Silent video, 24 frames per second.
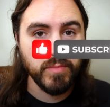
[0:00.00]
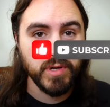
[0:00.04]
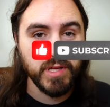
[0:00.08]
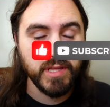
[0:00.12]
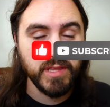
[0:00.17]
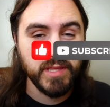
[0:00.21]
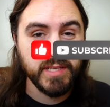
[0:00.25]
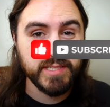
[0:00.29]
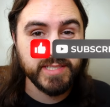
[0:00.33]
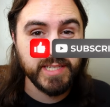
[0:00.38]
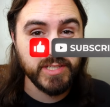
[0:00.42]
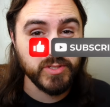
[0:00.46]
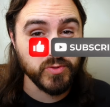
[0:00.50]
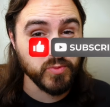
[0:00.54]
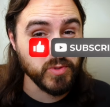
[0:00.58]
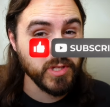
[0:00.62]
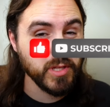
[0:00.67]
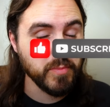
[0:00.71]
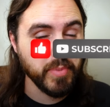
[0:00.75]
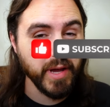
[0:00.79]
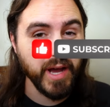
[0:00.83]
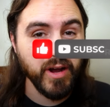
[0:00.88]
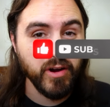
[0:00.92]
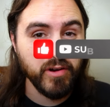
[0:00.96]
But this gets
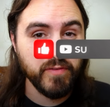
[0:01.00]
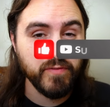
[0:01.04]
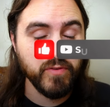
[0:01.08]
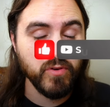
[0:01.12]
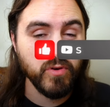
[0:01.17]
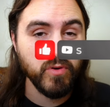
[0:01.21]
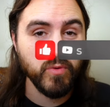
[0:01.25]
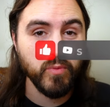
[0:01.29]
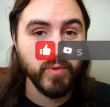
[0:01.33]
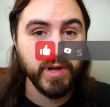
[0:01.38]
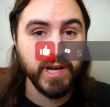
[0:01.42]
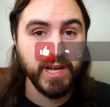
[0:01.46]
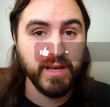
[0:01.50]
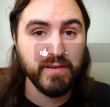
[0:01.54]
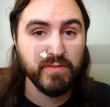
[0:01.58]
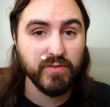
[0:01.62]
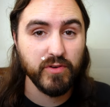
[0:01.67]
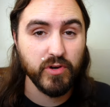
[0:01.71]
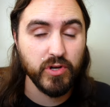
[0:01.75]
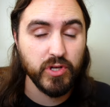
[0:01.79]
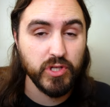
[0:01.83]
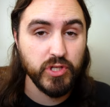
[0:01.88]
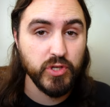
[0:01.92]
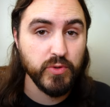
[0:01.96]
really powerful
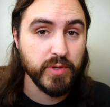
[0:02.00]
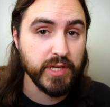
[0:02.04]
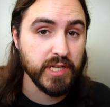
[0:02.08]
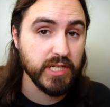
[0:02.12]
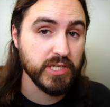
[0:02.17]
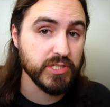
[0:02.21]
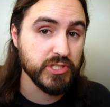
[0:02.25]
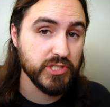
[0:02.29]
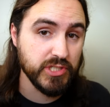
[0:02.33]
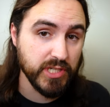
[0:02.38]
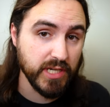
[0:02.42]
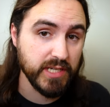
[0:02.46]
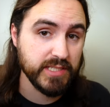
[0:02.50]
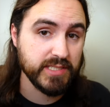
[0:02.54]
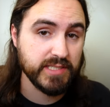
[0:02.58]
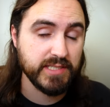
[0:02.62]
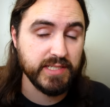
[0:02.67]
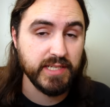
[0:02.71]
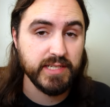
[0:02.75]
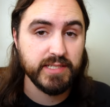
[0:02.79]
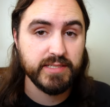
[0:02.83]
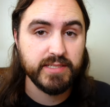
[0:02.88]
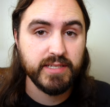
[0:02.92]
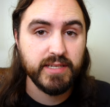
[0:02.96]
whenever you can
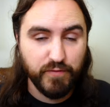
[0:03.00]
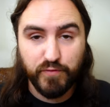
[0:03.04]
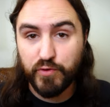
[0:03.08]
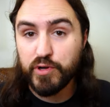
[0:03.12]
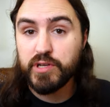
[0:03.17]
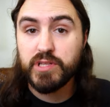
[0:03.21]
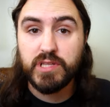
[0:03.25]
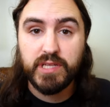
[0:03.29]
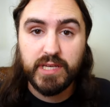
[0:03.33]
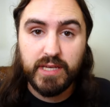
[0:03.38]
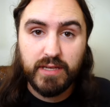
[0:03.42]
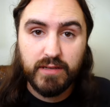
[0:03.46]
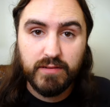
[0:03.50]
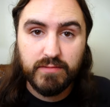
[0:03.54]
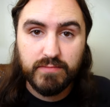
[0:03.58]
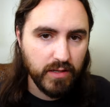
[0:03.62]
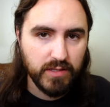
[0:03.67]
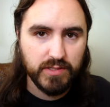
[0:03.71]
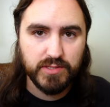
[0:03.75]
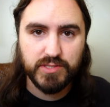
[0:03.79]
adjust it freely.